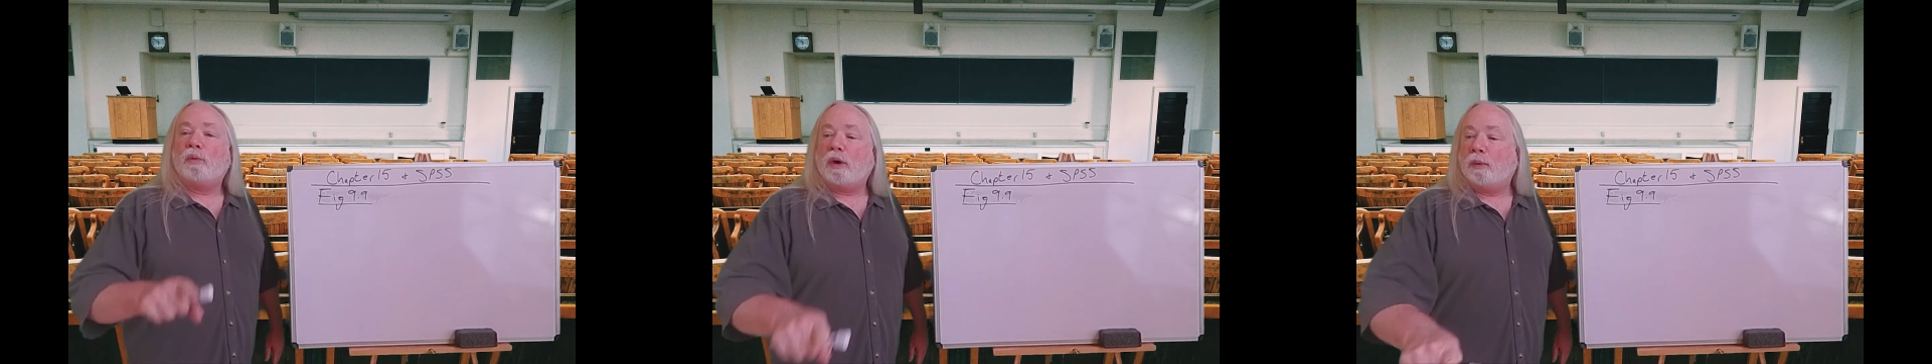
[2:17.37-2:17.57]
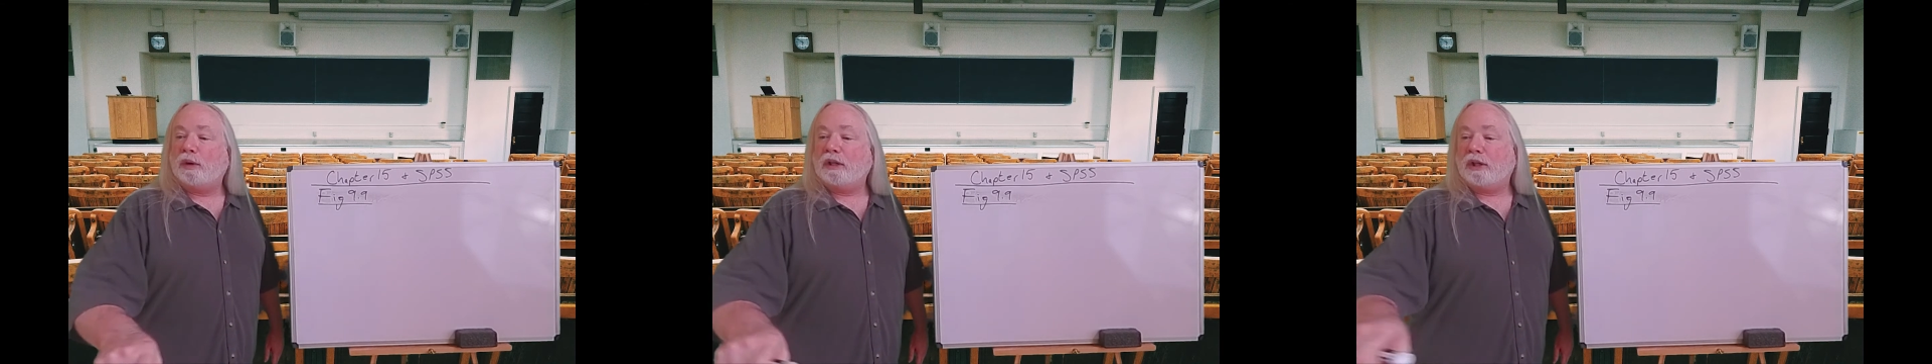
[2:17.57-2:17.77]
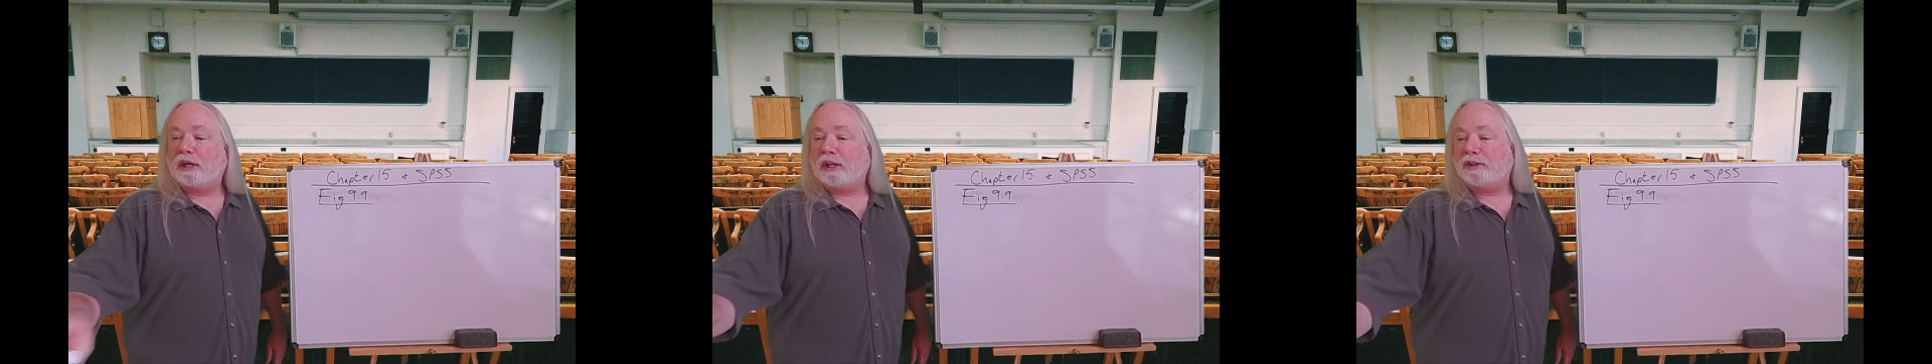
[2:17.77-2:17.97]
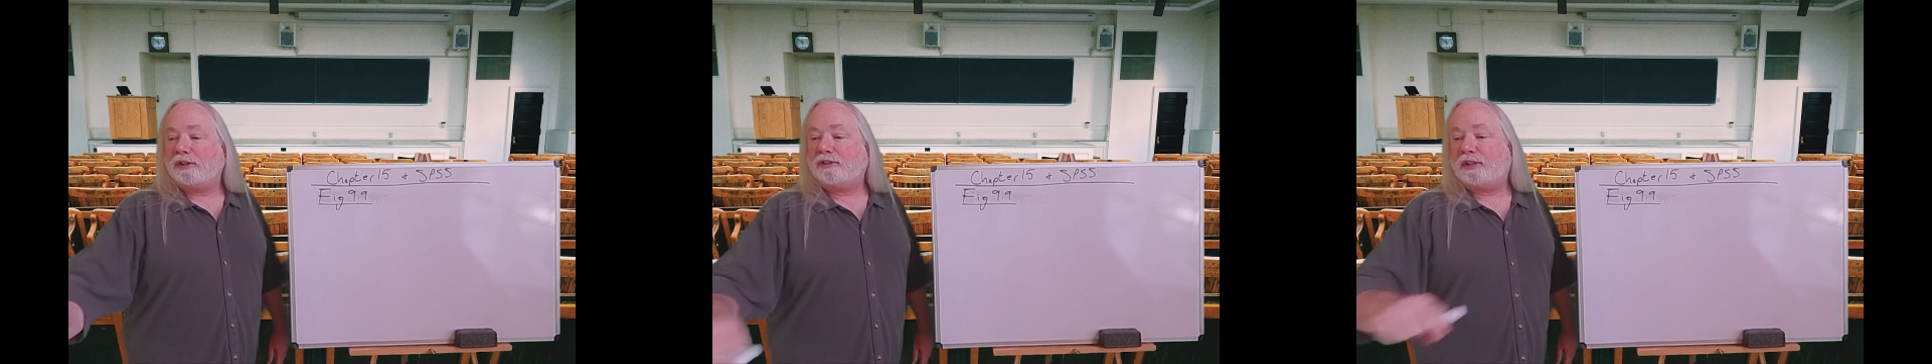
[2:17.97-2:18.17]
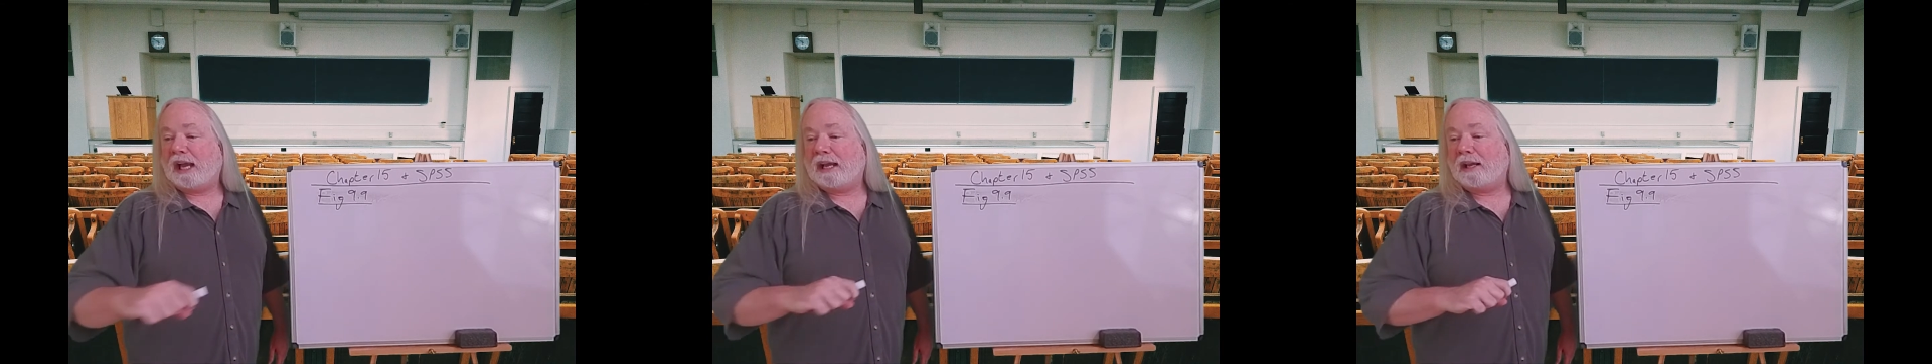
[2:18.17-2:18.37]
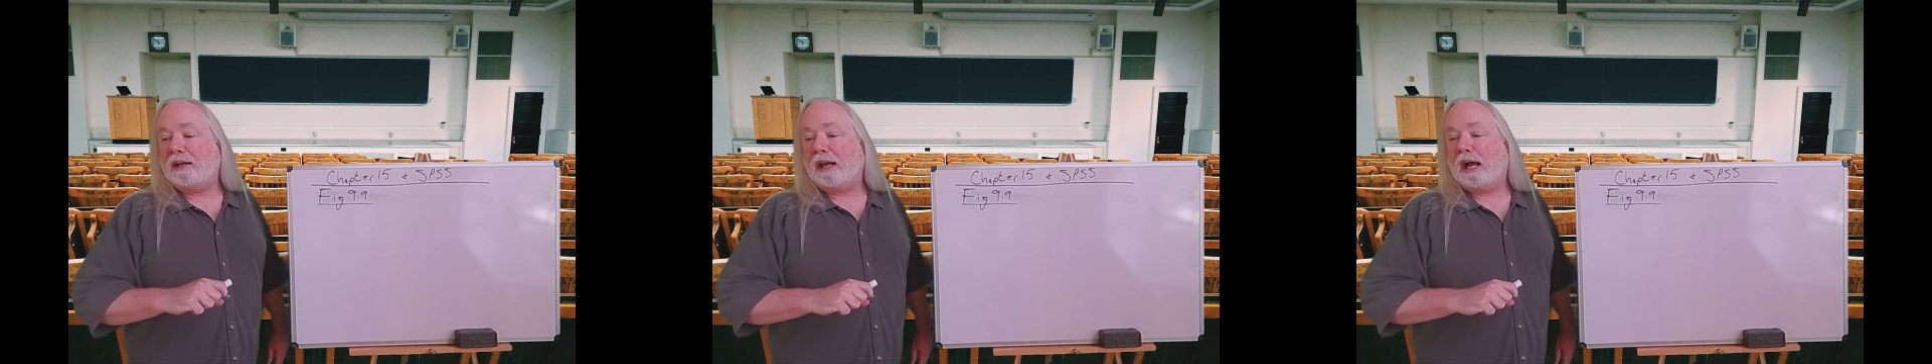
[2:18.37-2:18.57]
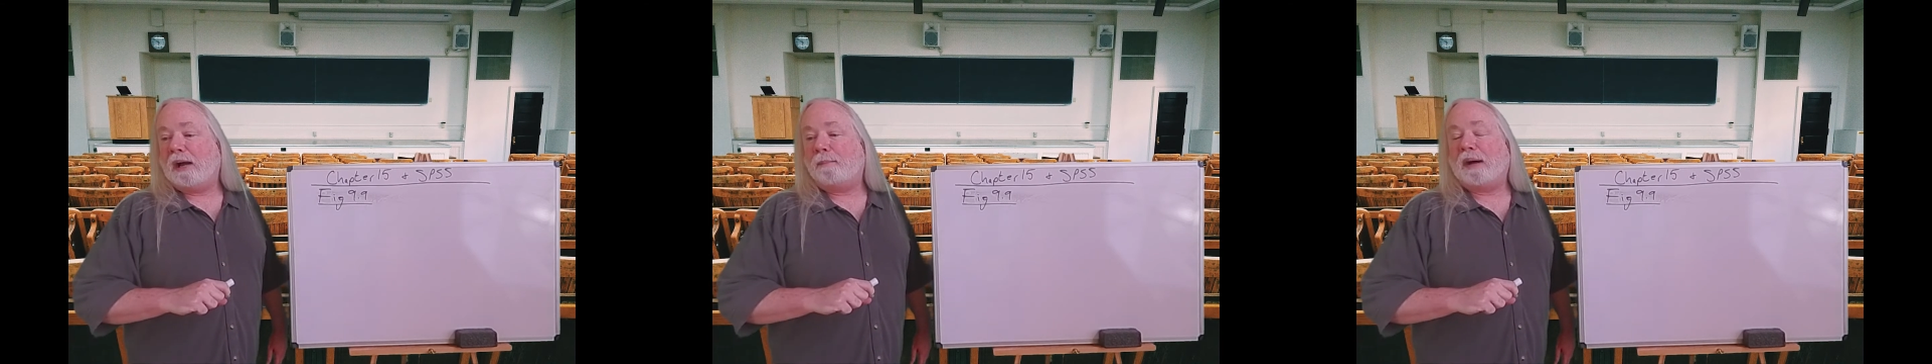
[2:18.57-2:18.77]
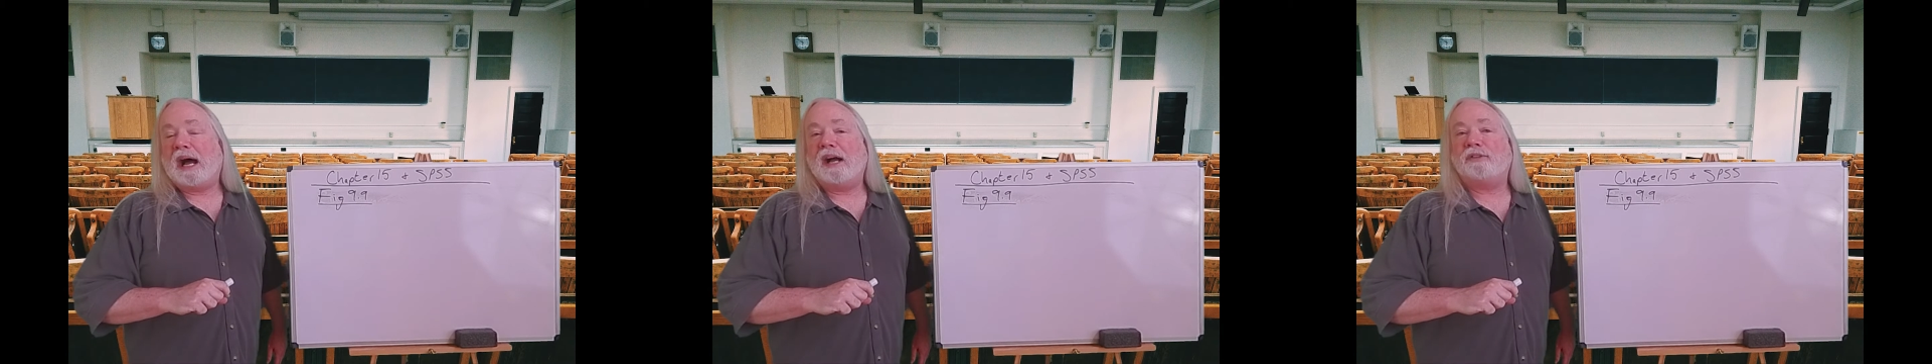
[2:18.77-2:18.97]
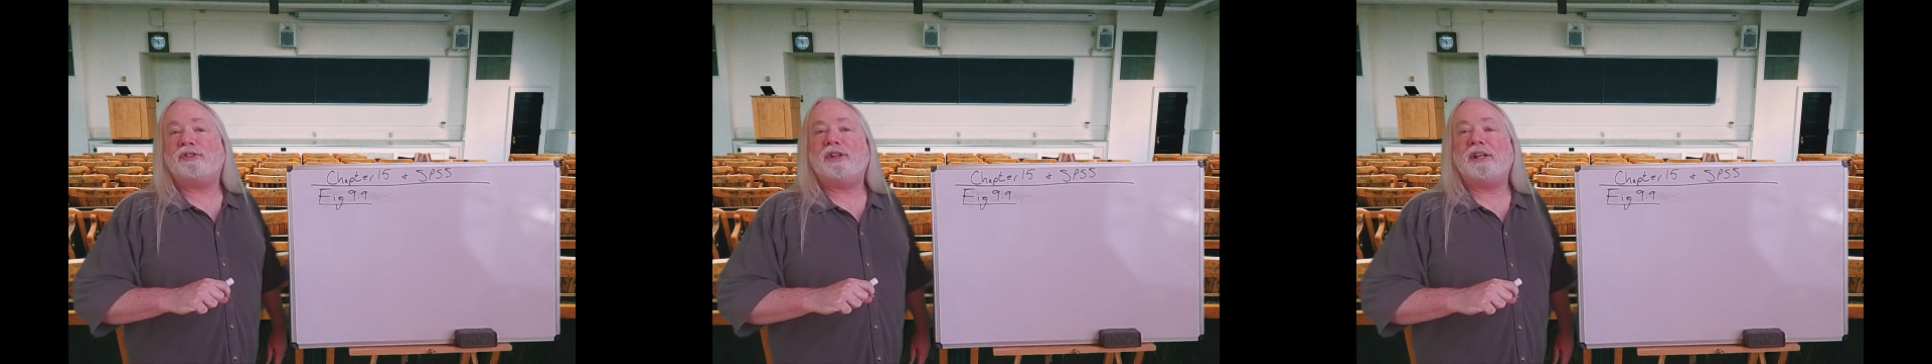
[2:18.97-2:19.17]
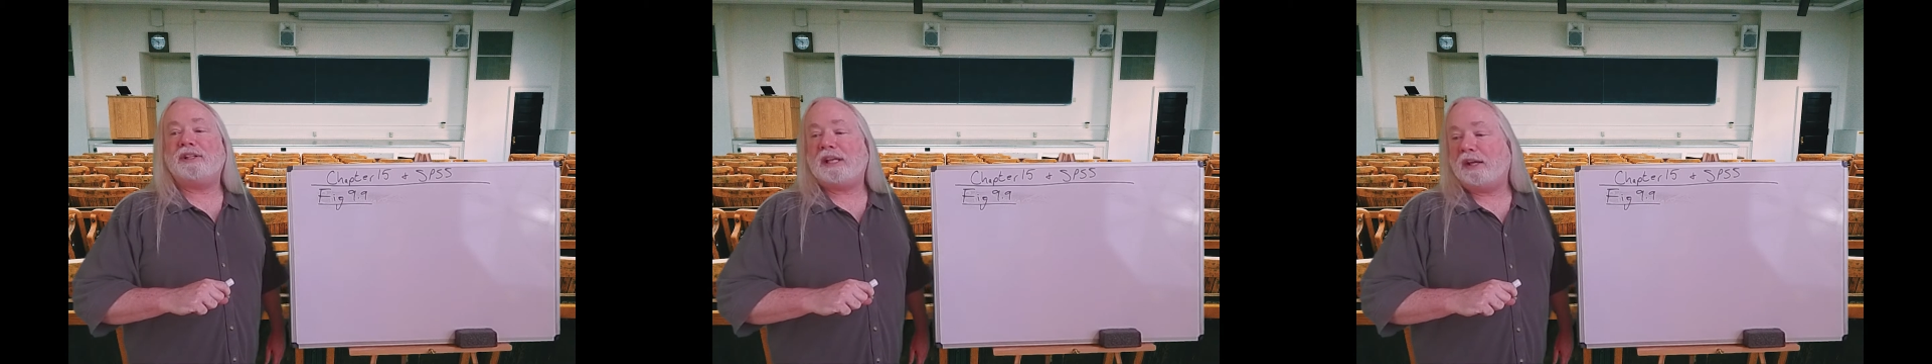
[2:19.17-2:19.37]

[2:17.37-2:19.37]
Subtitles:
Well, we look at the second box and it